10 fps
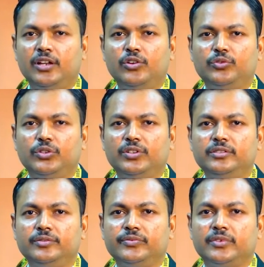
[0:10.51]
Hello
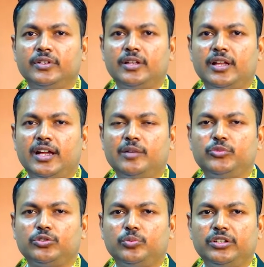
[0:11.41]
everyone, I am
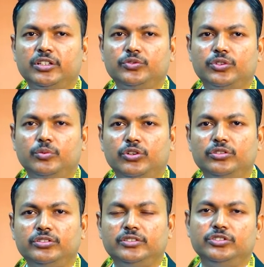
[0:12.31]
Dr. Pankaj from
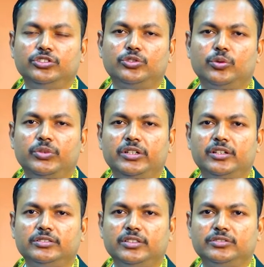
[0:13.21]
All India Institute of
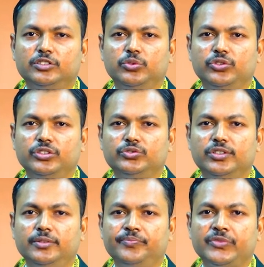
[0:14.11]
Medical Sciences,
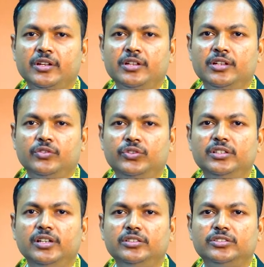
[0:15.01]
Bhubaneswar. We
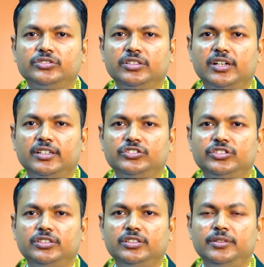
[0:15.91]
did an interesting
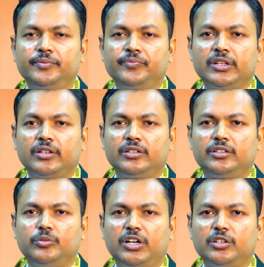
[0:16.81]
RCT in
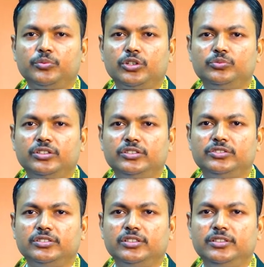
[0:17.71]
the Department of General
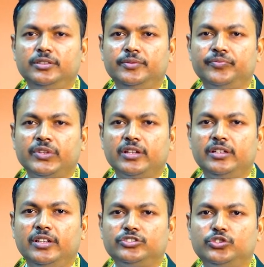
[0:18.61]
Surgery.
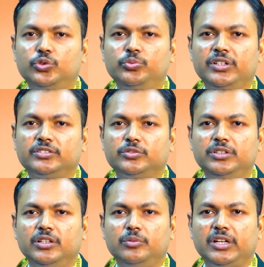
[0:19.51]
In next two minutes,
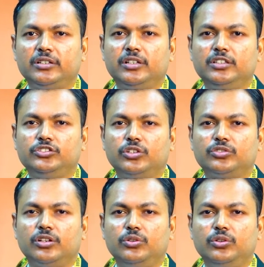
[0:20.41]
me and my colleague
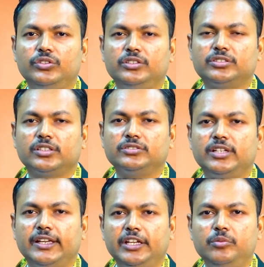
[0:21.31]
Dr. Kallol will discuss
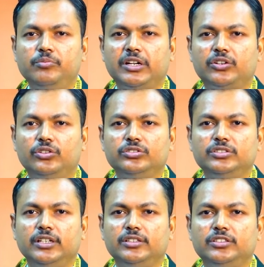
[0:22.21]
the aim,
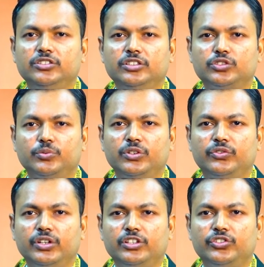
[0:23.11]
methodology and the results of the
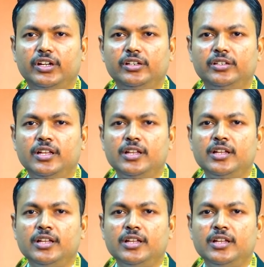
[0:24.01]
FRAIL trial.